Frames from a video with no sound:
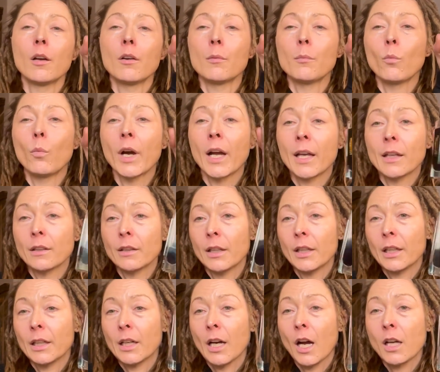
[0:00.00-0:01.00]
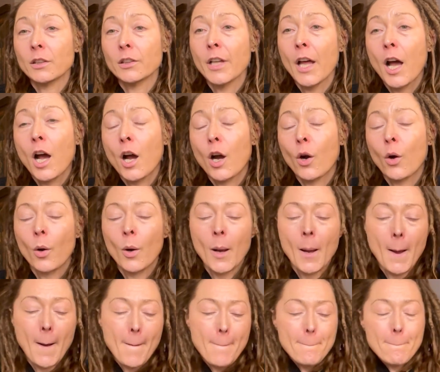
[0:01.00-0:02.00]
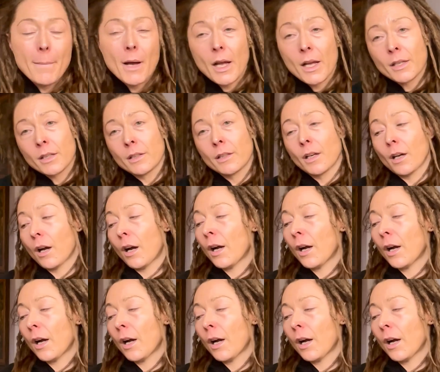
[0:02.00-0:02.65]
when it got low, but